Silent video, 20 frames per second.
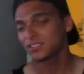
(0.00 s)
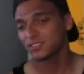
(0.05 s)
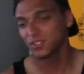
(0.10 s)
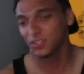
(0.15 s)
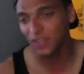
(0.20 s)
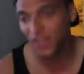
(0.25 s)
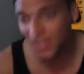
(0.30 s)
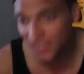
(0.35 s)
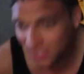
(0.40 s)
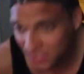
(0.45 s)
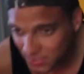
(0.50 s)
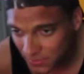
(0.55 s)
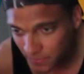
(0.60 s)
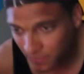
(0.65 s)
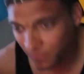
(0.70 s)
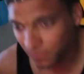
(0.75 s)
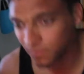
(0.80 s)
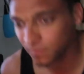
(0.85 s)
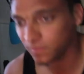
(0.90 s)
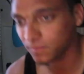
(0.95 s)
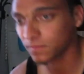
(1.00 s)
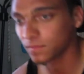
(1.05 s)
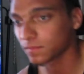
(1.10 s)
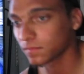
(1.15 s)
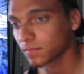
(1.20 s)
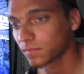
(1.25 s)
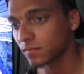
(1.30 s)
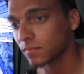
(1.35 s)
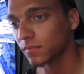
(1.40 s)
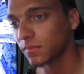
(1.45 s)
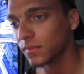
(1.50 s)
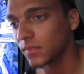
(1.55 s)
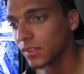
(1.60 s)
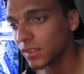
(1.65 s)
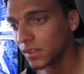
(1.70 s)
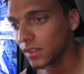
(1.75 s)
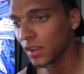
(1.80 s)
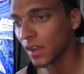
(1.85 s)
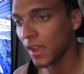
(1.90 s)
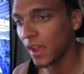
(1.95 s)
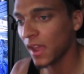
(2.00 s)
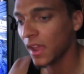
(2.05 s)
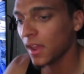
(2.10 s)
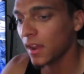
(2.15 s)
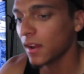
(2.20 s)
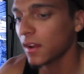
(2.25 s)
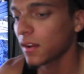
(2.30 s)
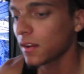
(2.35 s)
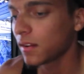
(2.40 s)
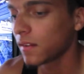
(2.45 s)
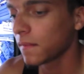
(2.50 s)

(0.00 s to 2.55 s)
to you guys. And